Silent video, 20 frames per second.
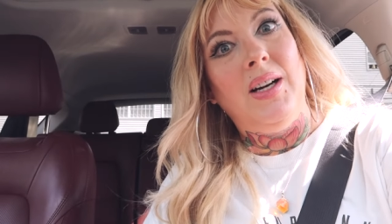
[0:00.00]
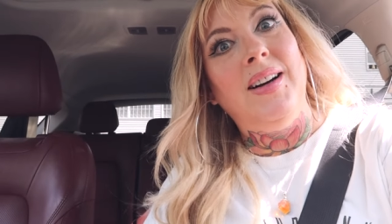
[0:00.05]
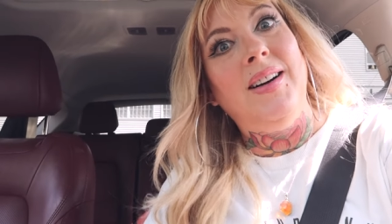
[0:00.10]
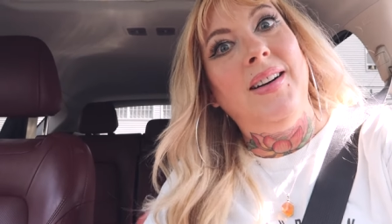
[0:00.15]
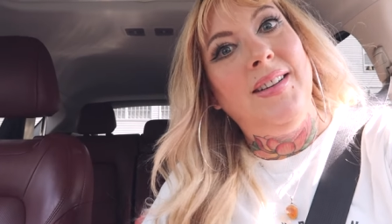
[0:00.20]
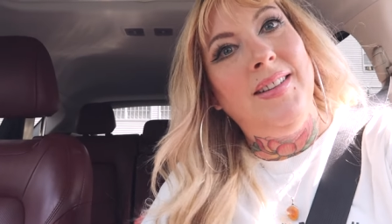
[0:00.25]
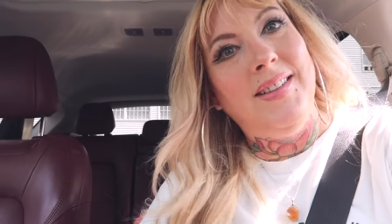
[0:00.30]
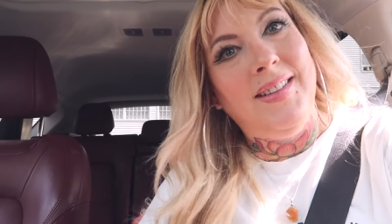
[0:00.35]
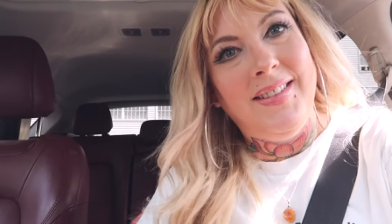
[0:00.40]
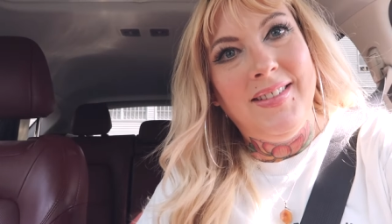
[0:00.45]

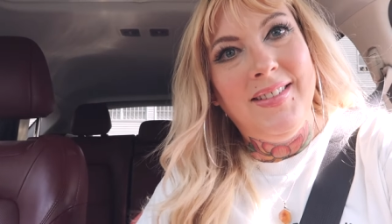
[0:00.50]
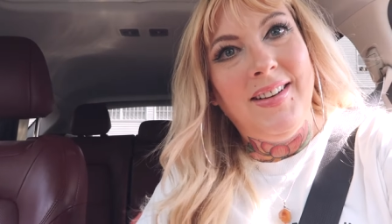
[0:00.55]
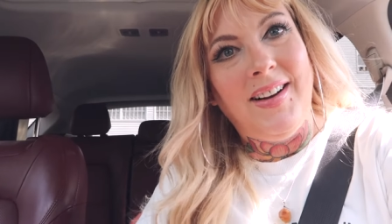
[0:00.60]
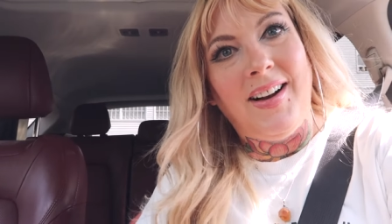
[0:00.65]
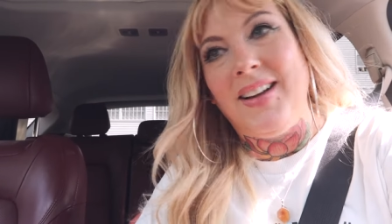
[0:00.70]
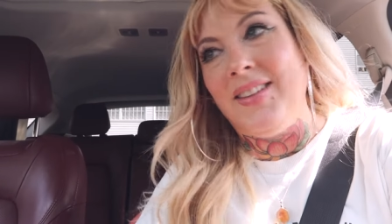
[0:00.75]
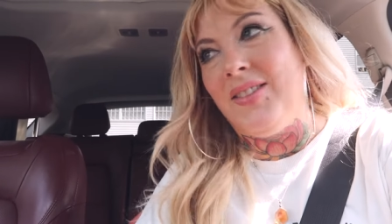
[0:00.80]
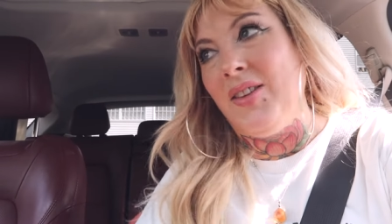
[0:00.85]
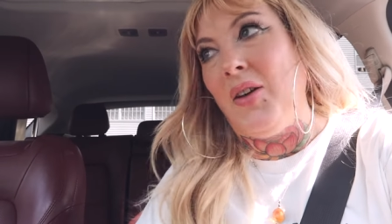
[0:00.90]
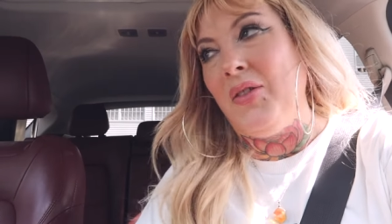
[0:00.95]

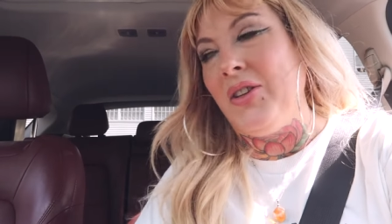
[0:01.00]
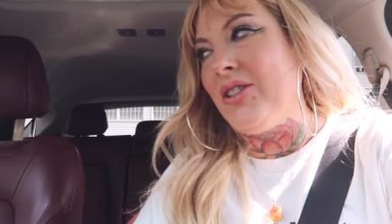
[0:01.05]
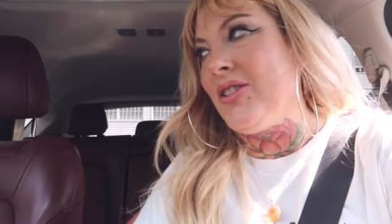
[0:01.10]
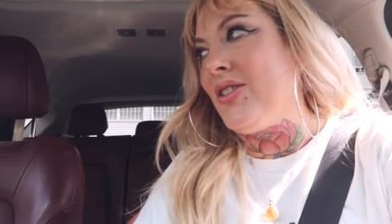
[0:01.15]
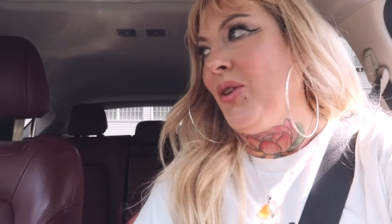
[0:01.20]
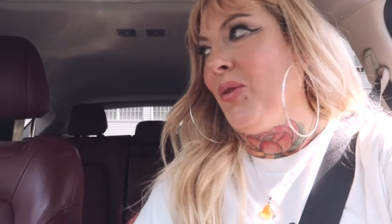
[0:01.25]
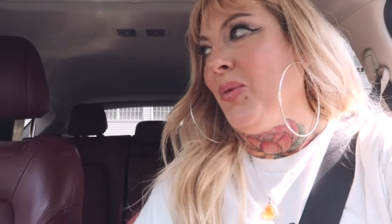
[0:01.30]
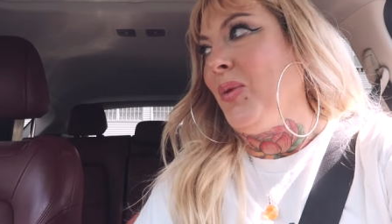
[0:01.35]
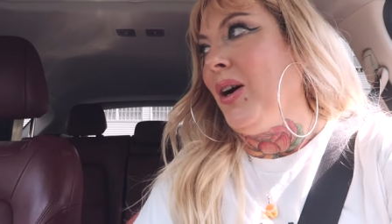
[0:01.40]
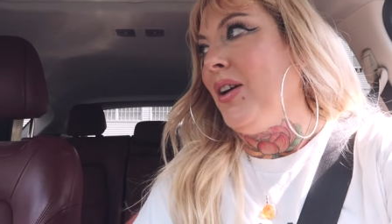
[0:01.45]
I love it
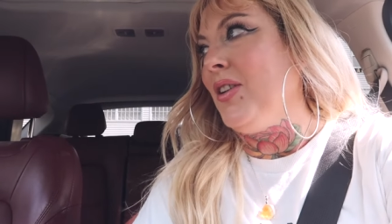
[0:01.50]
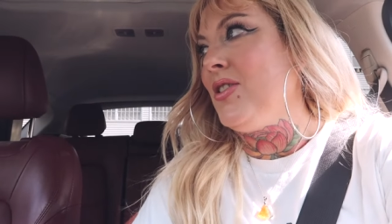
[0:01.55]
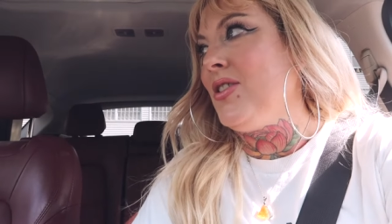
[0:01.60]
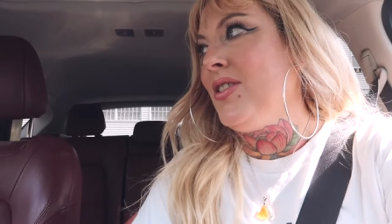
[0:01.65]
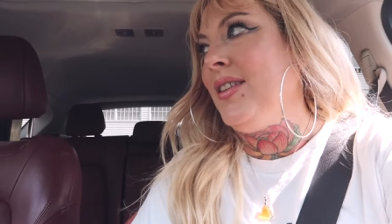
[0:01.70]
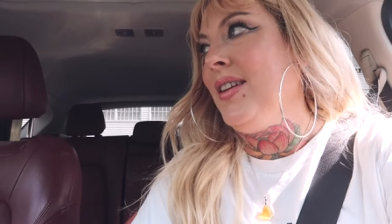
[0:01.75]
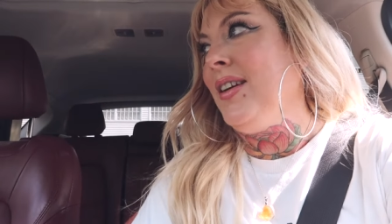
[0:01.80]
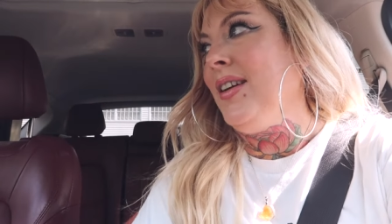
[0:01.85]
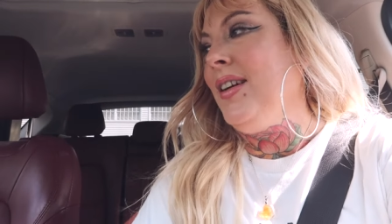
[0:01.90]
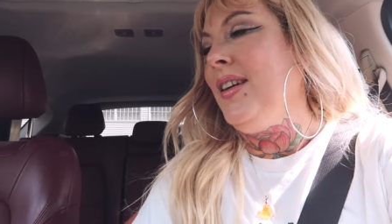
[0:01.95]
so much.
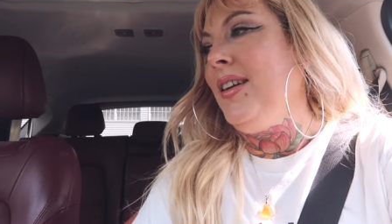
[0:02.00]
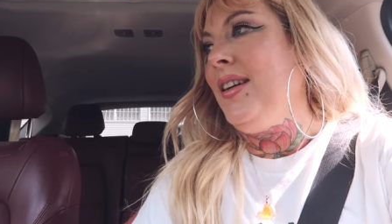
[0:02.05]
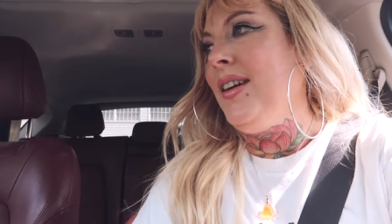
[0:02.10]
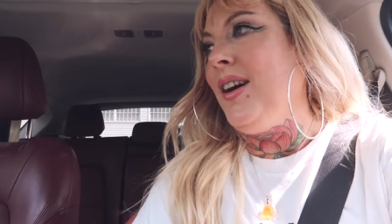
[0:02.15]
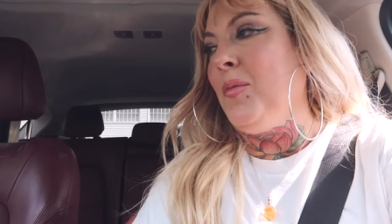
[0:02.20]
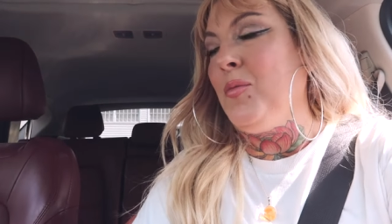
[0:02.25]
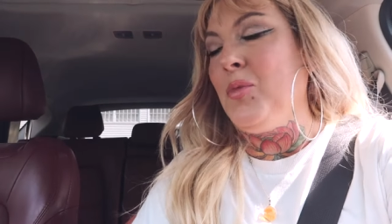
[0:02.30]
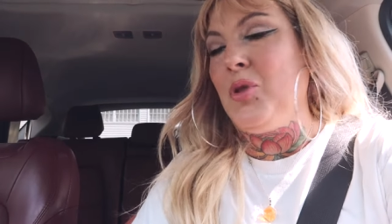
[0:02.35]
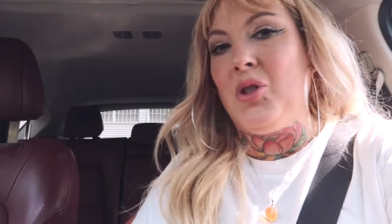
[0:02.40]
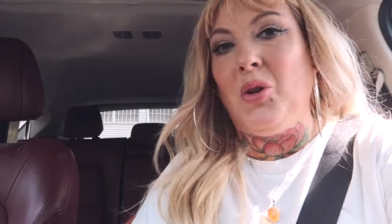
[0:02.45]

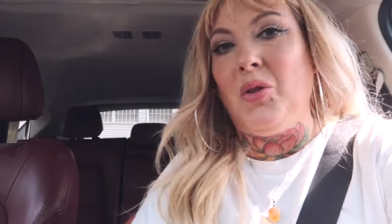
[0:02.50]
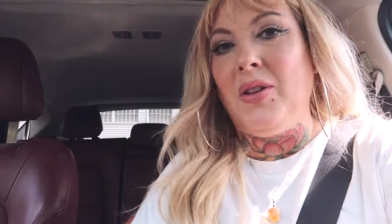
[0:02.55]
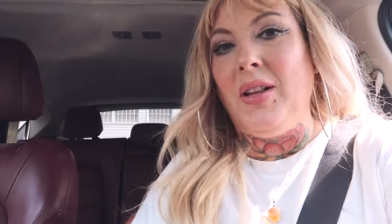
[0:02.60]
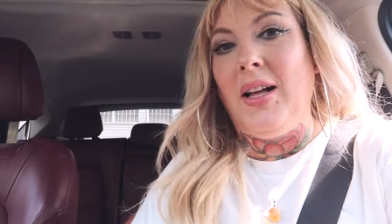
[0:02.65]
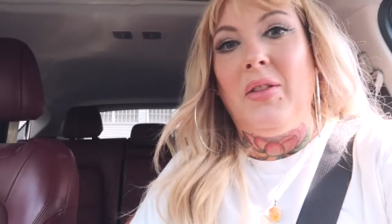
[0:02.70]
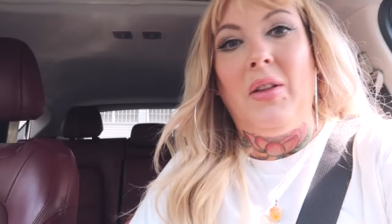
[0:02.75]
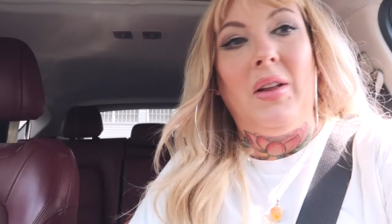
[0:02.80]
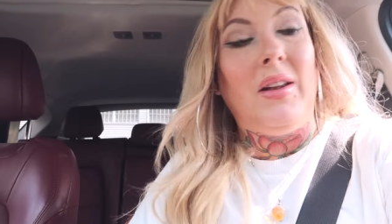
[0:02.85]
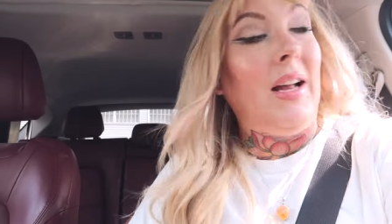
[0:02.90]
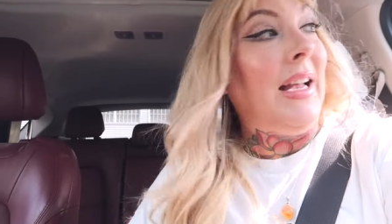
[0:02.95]
I'm so
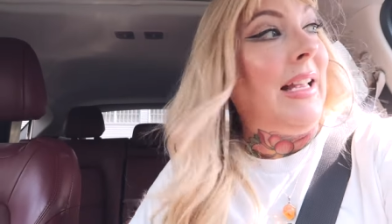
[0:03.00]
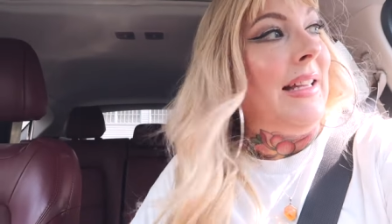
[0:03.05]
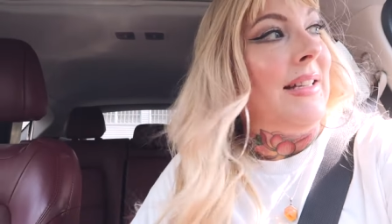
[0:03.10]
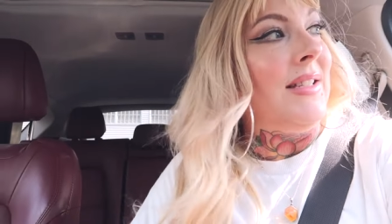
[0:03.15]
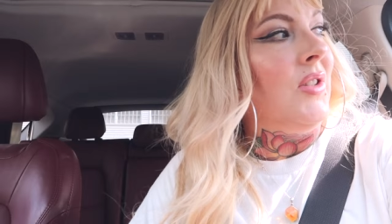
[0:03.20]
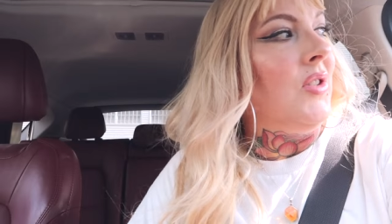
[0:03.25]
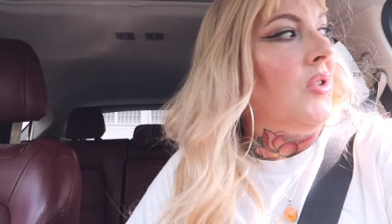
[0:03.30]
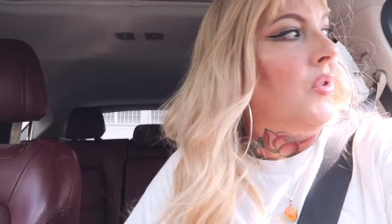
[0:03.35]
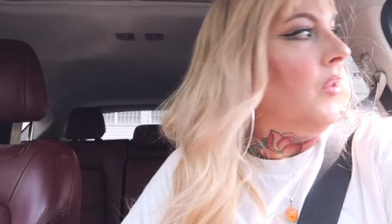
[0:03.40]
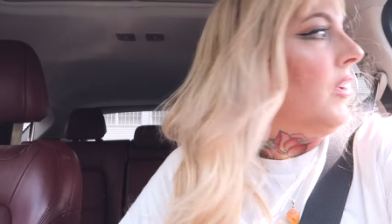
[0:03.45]
glad that I get to do